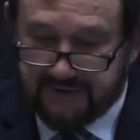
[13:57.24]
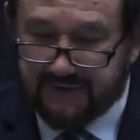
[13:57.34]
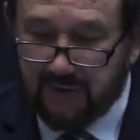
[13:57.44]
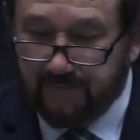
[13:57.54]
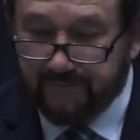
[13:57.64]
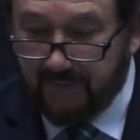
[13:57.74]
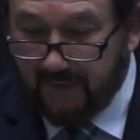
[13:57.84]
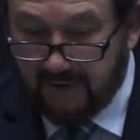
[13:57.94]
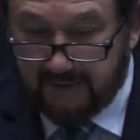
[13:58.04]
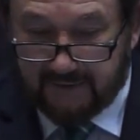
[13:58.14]

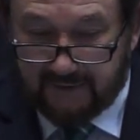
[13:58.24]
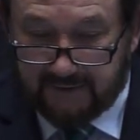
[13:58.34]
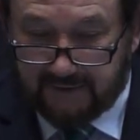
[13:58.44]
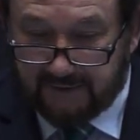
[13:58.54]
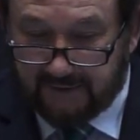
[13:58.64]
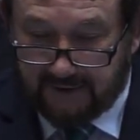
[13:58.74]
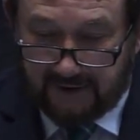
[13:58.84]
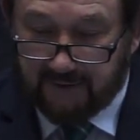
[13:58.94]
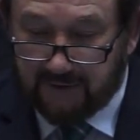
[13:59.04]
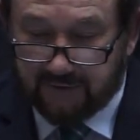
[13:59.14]
So,
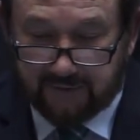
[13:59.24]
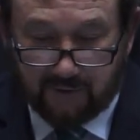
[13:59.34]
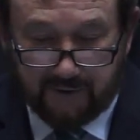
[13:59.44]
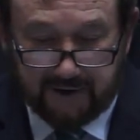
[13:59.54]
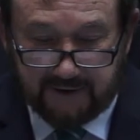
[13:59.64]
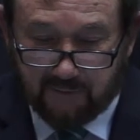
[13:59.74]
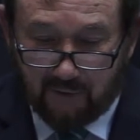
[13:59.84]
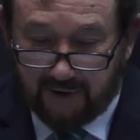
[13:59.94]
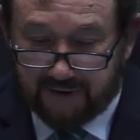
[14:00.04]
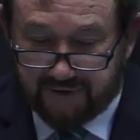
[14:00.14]
I'm not going to bore you
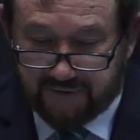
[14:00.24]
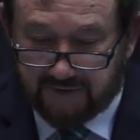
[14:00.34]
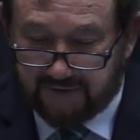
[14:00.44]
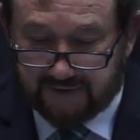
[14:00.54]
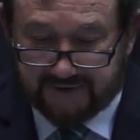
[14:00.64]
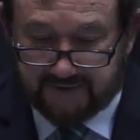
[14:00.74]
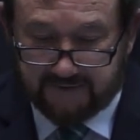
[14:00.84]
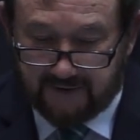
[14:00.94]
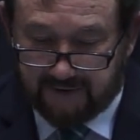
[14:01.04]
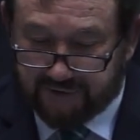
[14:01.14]
anymore. I just wanted
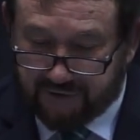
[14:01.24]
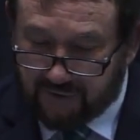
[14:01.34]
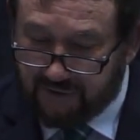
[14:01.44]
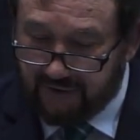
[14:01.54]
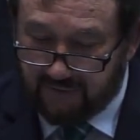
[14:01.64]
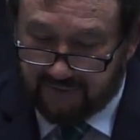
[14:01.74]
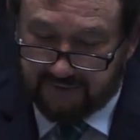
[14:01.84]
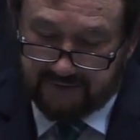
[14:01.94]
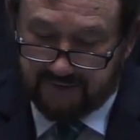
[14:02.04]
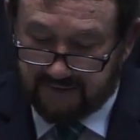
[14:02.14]
to assure
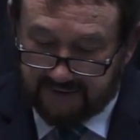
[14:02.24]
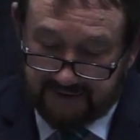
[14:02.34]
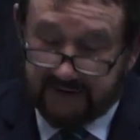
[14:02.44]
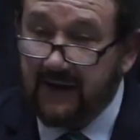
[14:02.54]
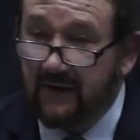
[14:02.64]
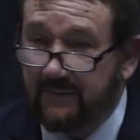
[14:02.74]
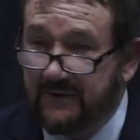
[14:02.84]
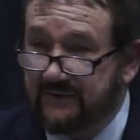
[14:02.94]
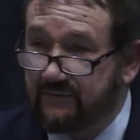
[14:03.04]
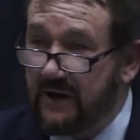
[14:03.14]
you that the Kennel Club
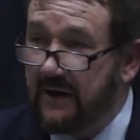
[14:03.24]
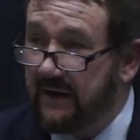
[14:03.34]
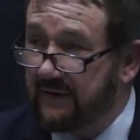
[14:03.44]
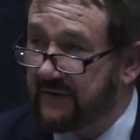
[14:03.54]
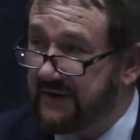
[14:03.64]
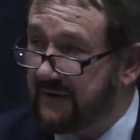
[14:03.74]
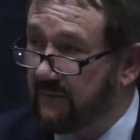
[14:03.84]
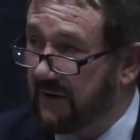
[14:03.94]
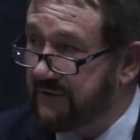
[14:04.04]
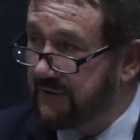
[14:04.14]
is really
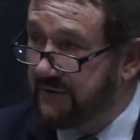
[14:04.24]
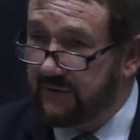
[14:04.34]
interested in what you're